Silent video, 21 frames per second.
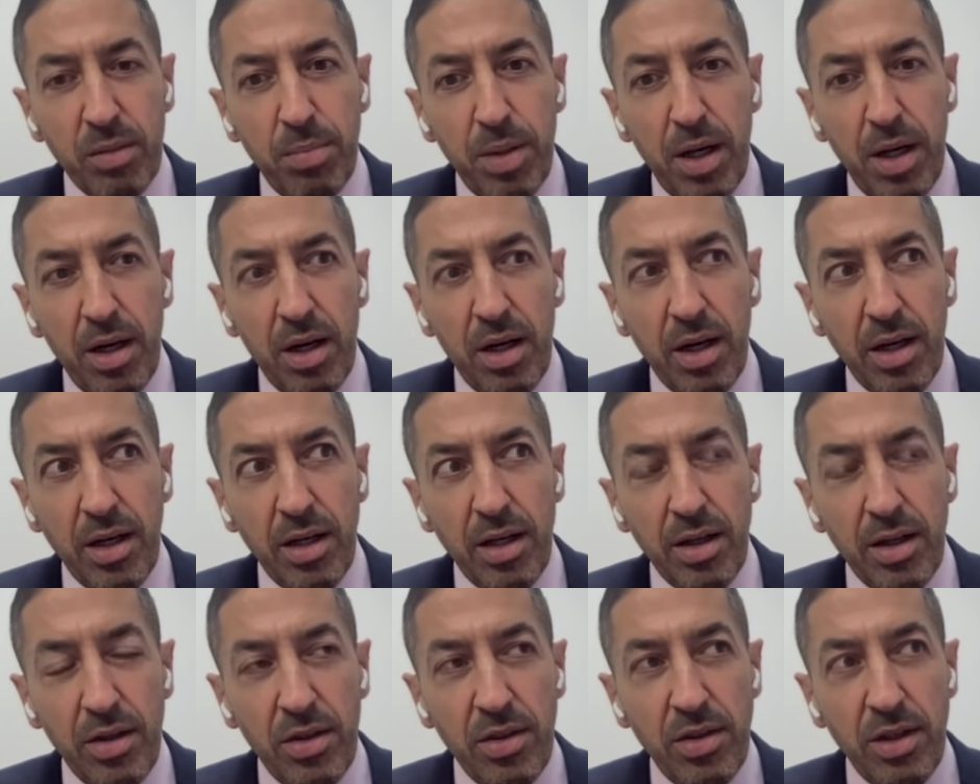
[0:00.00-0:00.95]

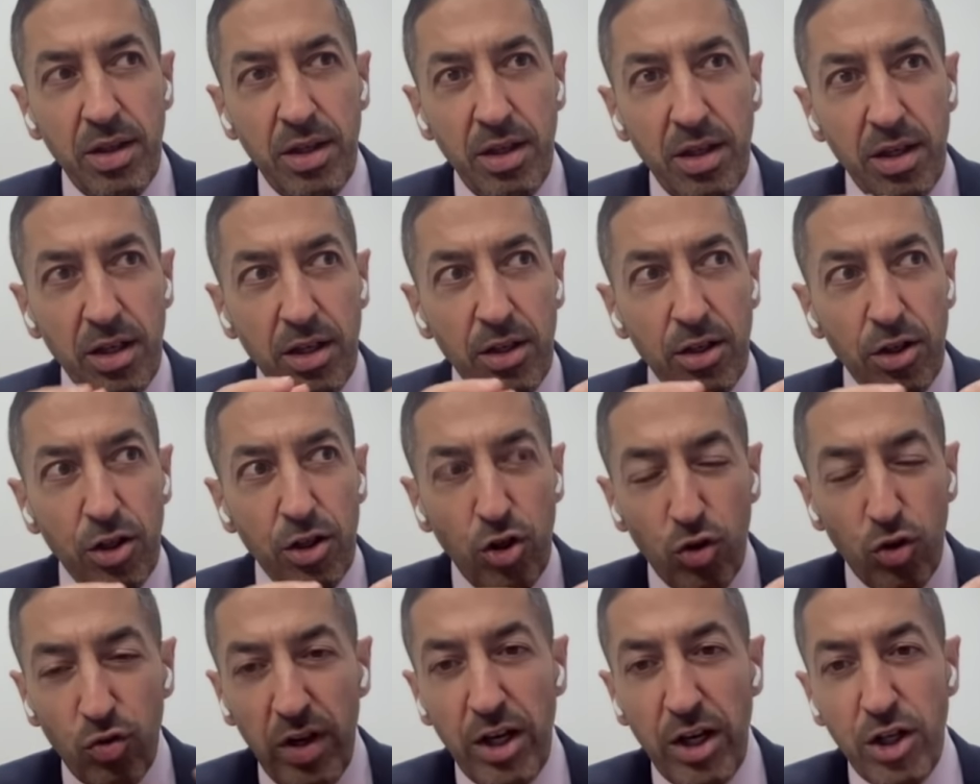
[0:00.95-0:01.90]
by the
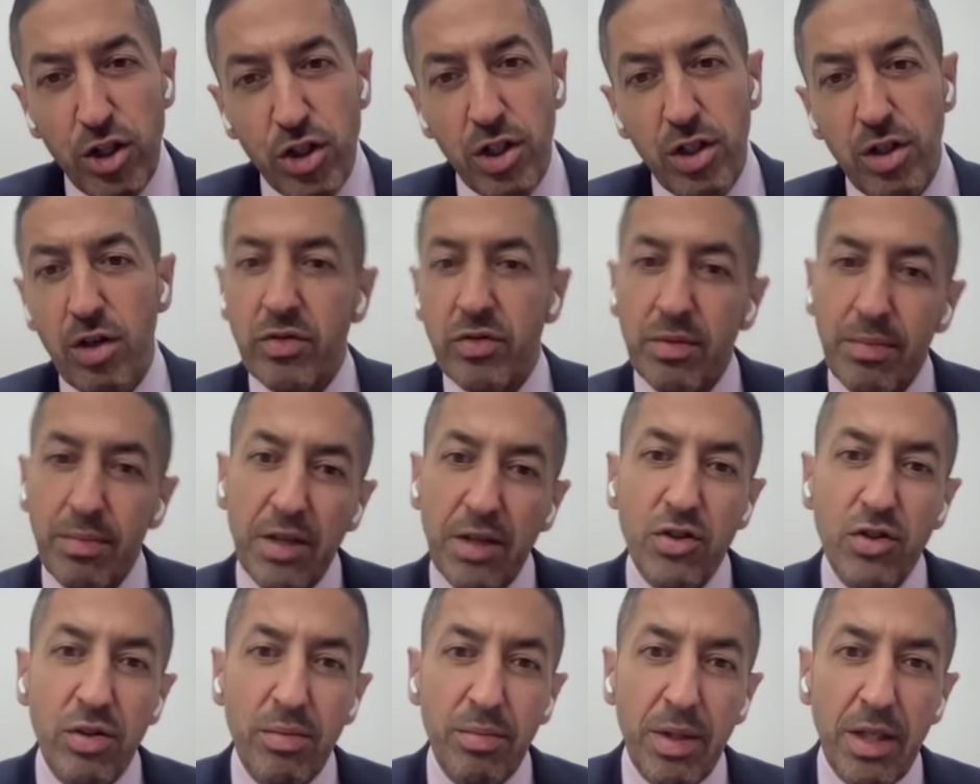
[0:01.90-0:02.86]
curation of the
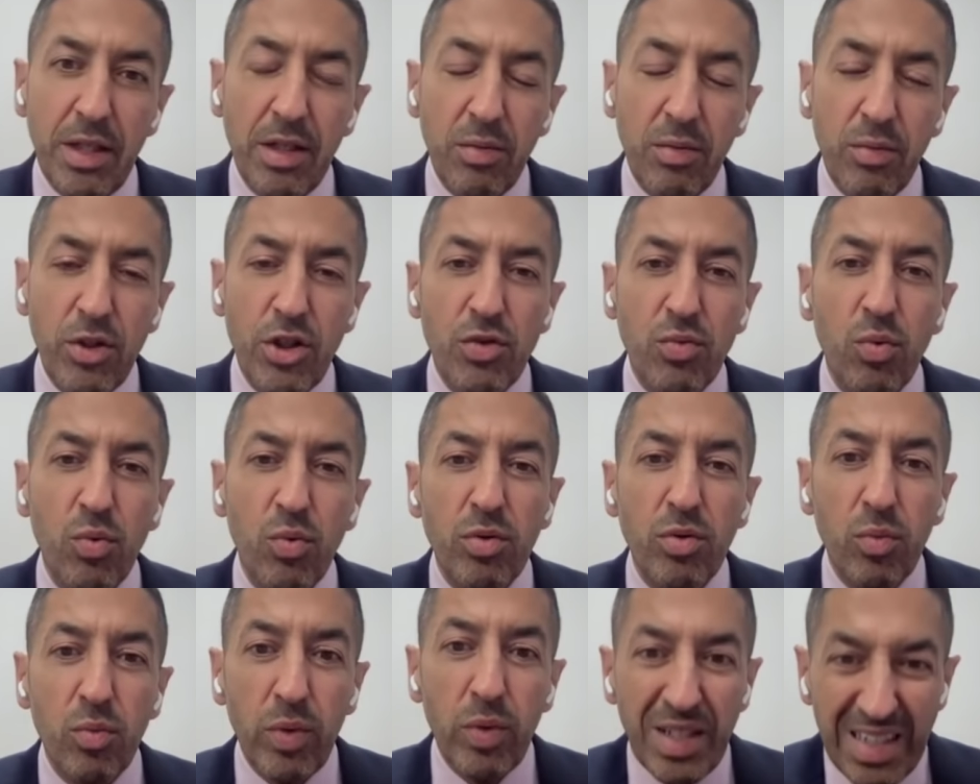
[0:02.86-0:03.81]
mainstream media, which is
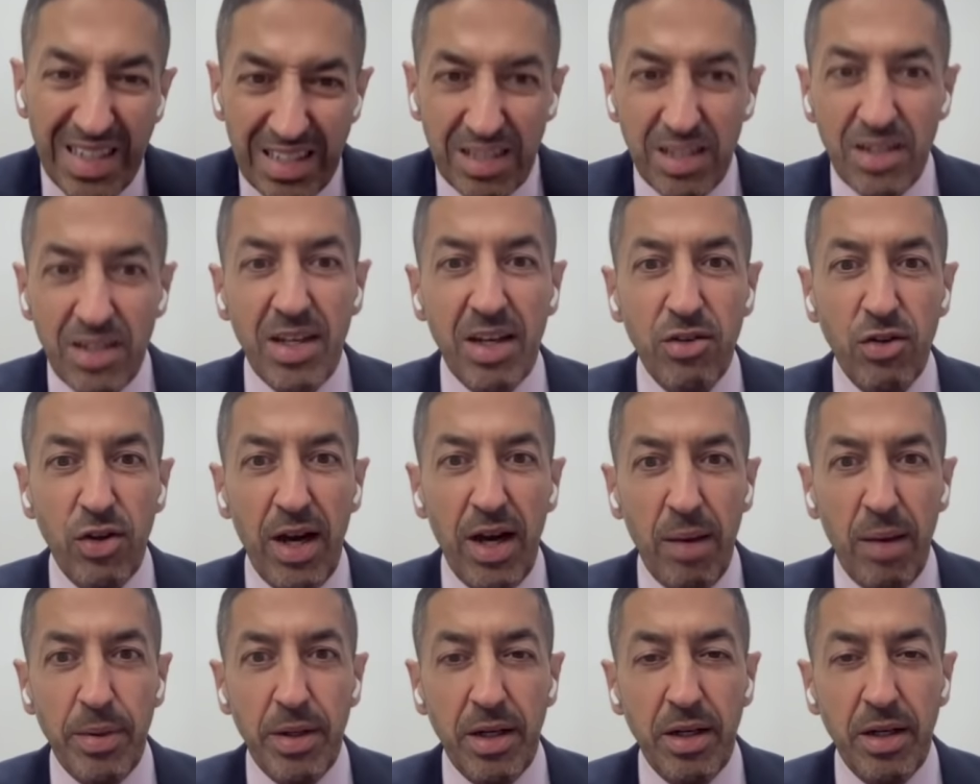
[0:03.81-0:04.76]
what we needed that to
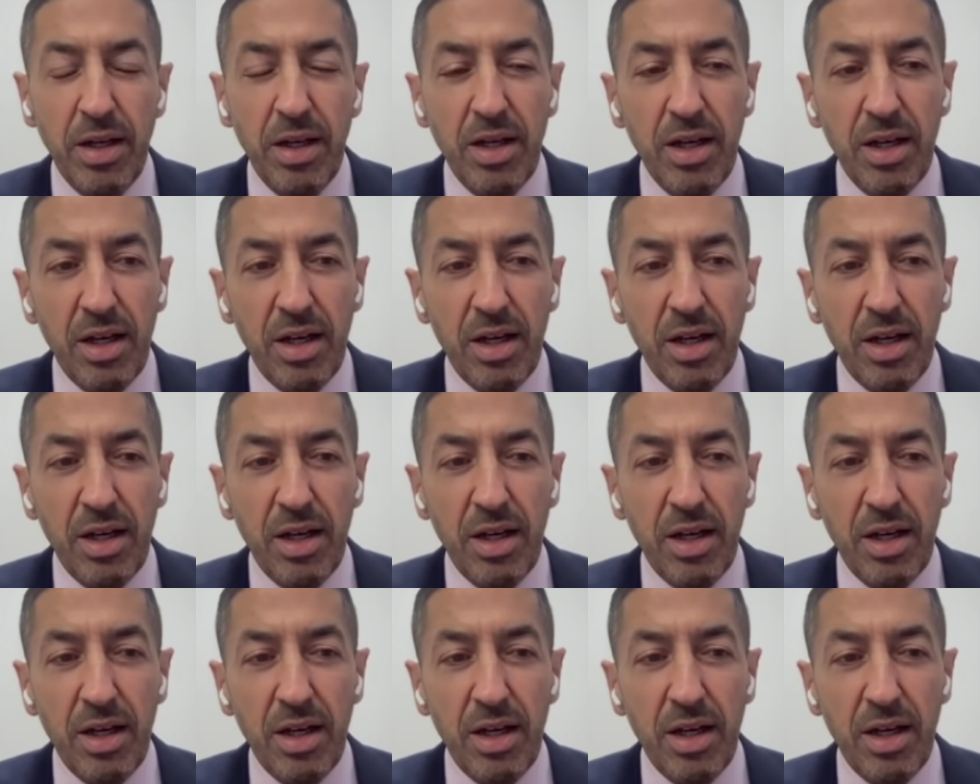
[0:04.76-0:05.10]
happen,